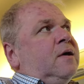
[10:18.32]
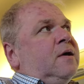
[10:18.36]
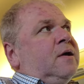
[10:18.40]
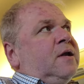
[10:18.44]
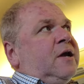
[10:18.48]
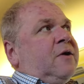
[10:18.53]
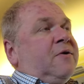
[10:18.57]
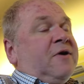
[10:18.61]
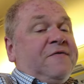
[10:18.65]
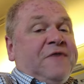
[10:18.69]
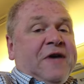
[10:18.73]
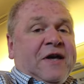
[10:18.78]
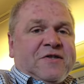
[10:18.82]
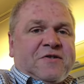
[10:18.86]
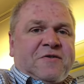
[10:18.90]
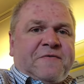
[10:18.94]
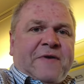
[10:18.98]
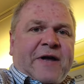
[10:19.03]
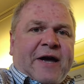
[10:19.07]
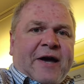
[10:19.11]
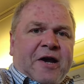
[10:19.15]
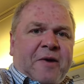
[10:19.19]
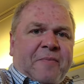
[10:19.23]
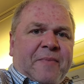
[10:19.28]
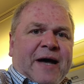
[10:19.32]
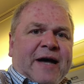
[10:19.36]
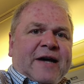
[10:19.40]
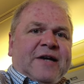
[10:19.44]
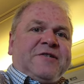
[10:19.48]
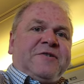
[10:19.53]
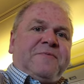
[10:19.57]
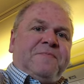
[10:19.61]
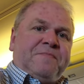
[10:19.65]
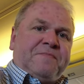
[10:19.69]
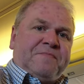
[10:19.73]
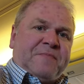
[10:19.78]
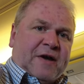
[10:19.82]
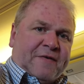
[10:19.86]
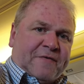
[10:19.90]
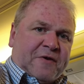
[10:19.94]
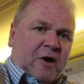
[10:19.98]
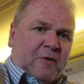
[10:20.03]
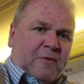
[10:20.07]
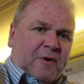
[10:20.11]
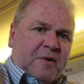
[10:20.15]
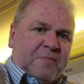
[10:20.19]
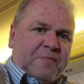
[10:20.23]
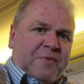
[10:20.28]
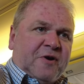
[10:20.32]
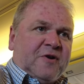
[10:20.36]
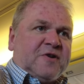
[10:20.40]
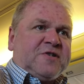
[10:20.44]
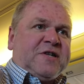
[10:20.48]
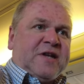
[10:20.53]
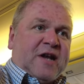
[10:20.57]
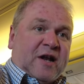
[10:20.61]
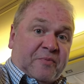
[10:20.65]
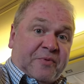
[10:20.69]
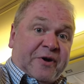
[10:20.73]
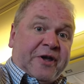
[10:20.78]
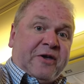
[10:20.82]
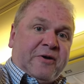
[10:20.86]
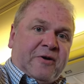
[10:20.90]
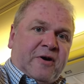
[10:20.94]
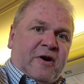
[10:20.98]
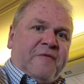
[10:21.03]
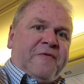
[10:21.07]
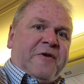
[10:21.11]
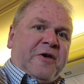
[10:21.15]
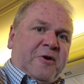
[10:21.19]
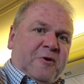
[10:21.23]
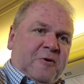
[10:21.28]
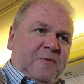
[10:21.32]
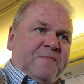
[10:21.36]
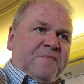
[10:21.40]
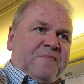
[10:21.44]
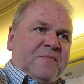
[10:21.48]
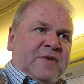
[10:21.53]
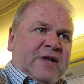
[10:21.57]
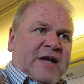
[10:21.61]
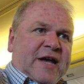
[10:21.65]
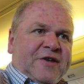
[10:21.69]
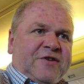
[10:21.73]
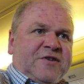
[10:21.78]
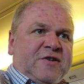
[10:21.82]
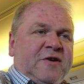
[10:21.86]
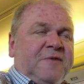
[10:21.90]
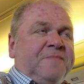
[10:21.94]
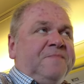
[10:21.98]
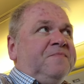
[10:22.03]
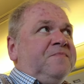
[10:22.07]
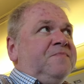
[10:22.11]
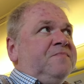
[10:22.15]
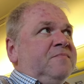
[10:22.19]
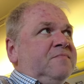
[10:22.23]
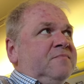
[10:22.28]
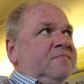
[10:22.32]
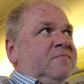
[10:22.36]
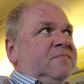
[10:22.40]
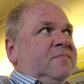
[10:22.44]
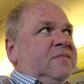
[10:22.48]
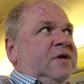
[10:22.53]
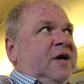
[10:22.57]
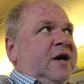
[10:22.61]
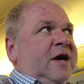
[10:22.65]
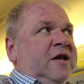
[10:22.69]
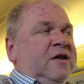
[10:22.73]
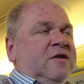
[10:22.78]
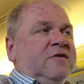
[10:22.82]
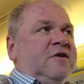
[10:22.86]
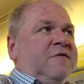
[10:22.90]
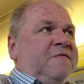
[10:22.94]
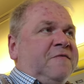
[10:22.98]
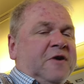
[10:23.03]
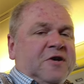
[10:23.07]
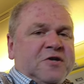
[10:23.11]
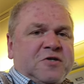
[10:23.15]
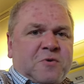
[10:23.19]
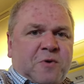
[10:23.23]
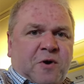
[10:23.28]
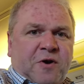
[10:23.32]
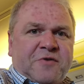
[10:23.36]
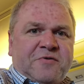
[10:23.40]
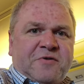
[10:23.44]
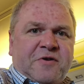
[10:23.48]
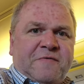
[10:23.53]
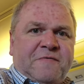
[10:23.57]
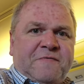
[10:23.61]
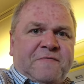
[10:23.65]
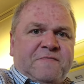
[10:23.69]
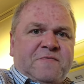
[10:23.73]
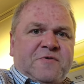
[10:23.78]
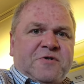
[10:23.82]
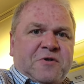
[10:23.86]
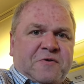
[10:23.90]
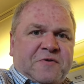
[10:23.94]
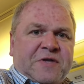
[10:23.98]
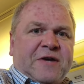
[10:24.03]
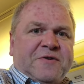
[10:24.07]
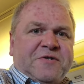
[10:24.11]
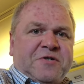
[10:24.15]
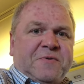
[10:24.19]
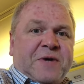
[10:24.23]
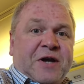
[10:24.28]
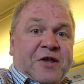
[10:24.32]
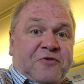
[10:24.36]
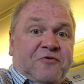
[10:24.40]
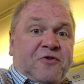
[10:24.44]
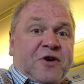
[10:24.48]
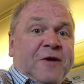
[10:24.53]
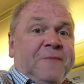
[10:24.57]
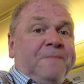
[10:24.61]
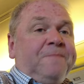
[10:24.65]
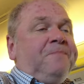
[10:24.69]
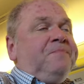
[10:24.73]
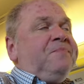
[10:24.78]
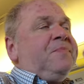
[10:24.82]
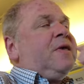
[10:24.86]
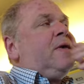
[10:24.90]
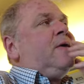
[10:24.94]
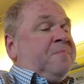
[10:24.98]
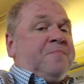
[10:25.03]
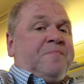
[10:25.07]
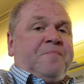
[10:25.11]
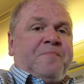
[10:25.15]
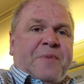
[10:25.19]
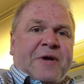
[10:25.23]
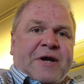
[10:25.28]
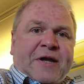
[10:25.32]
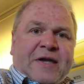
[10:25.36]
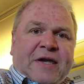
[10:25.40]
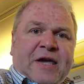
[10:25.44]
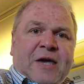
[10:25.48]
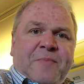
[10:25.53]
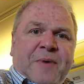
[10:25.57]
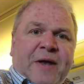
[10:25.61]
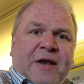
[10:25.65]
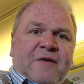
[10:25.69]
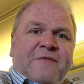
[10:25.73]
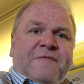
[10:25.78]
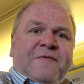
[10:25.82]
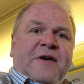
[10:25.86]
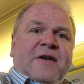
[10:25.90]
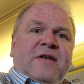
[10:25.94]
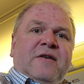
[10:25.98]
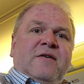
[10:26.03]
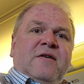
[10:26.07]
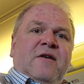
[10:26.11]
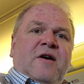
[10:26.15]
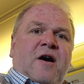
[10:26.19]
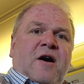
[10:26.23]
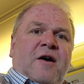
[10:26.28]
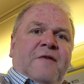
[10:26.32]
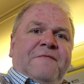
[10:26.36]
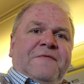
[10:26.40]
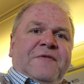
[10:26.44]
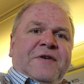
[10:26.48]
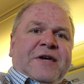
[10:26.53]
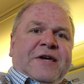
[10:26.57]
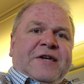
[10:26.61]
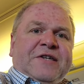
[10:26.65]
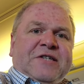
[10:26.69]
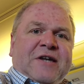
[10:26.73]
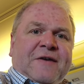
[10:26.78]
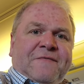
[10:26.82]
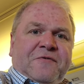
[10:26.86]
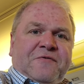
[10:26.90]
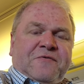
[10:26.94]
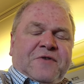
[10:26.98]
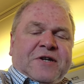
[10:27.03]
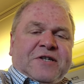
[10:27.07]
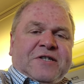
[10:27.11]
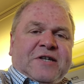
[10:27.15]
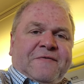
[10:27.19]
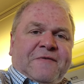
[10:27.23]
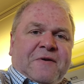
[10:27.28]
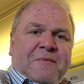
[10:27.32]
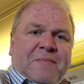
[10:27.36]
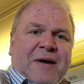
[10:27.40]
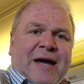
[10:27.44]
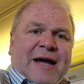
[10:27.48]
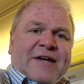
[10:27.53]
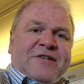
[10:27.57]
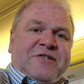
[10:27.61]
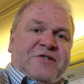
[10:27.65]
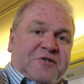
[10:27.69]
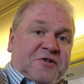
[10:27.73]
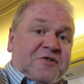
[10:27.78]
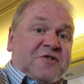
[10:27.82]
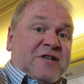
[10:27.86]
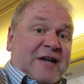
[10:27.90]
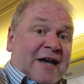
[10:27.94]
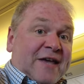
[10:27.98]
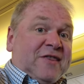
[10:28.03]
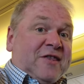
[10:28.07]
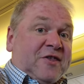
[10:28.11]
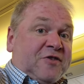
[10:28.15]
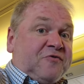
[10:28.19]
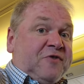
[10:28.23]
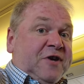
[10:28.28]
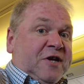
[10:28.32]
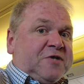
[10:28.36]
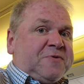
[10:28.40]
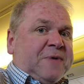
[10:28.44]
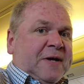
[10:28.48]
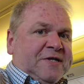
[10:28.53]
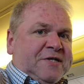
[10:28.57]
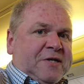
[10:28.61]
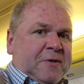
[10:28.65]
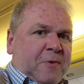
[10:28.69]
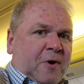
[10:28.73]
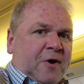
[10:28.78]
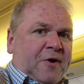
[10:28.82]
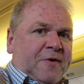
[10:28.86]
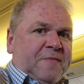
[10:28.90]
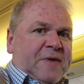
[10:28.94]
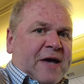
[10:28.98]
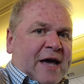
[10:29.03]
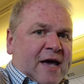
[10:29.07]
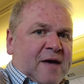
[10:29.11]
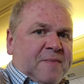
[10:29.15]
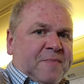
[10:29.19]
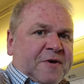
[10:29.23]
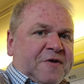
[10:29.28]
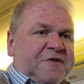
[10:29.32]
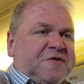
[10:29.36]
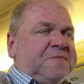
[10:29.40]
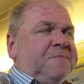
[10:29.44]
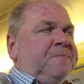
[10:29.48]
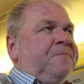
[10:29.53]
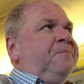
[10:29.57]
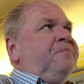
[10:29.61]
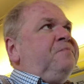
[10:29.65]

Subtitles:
Now, I've yet to fly on a MAX. I've got one booked, and I'll bring you a review later in the first quarter of 2023. But a key benefit of the 737 MAX, just like the 321 Airbus,